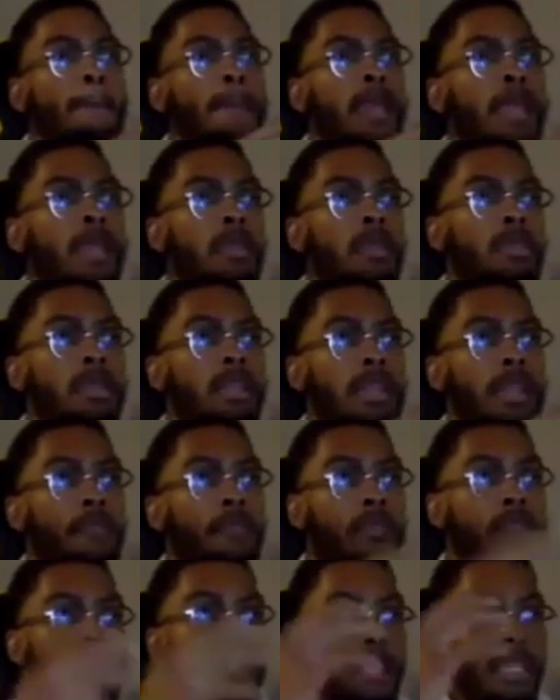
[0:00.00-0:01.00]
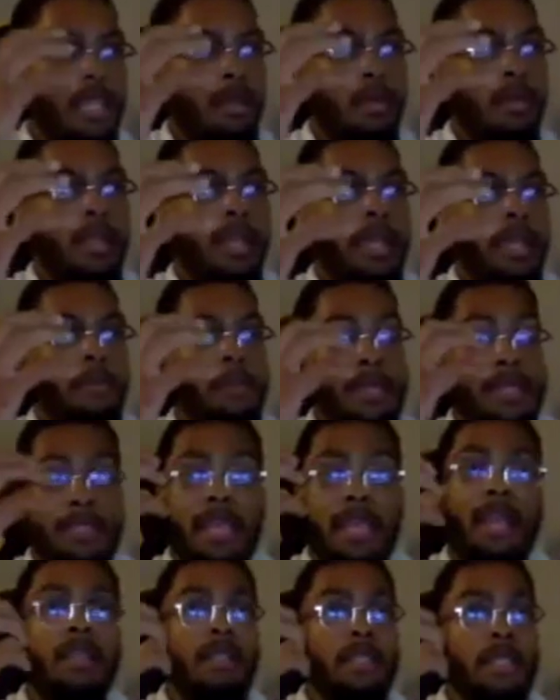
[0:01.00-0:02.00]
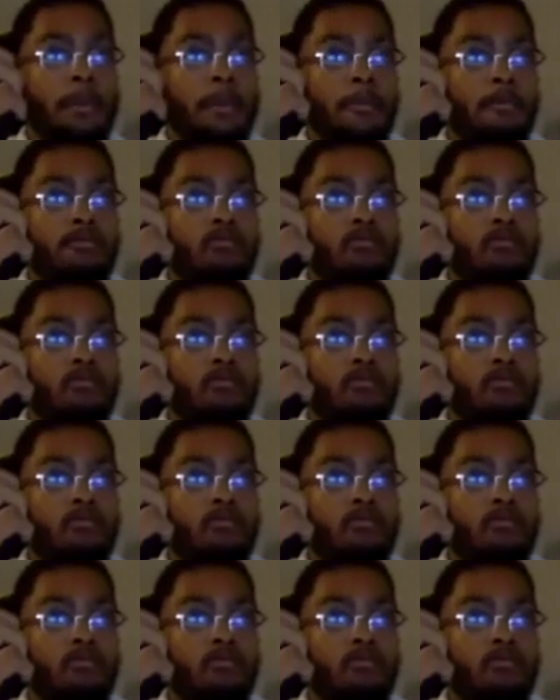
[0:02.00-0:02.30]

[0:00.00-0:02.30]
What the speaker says: And the difference in like mentality,